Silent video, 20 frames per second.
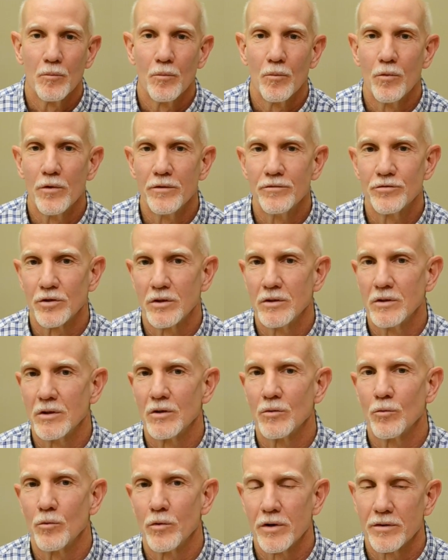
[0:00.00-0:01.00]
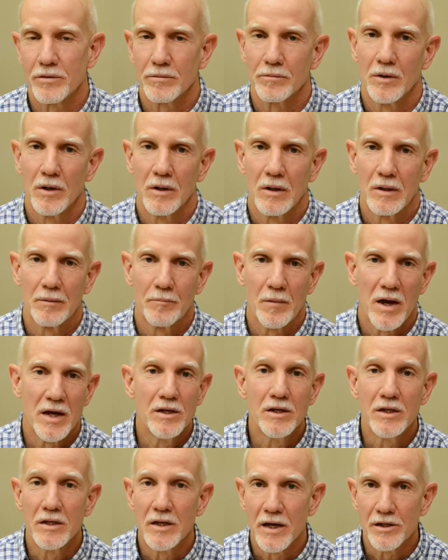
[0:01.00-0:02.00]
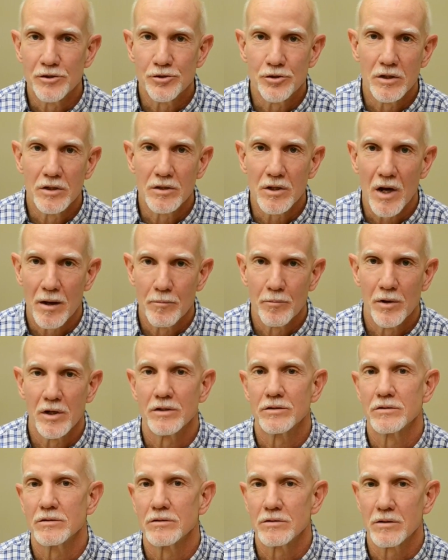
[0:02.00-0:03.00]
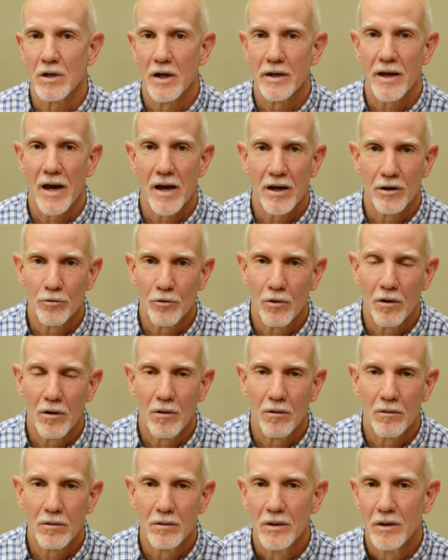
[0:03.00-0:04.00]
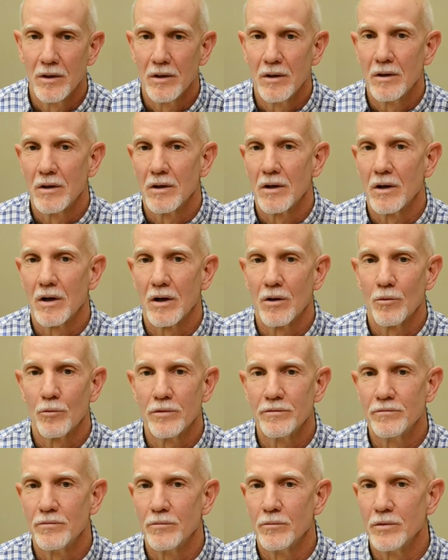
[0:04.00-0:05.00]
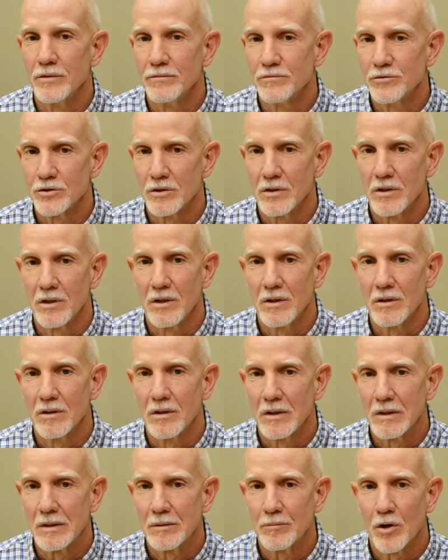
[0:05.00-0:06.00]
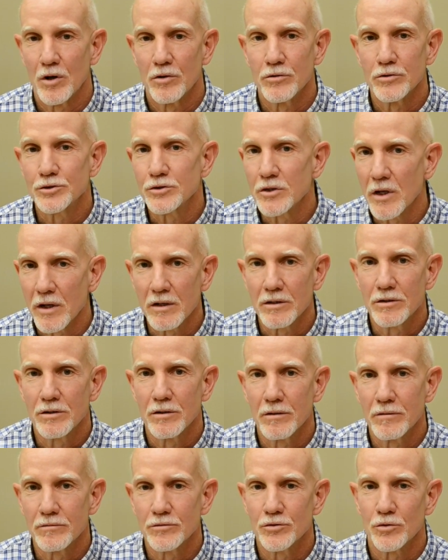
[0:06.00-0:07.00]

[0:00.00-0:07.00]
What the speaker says: we've seen it with ADHD type medicines like Adderall. We've seen other sedatives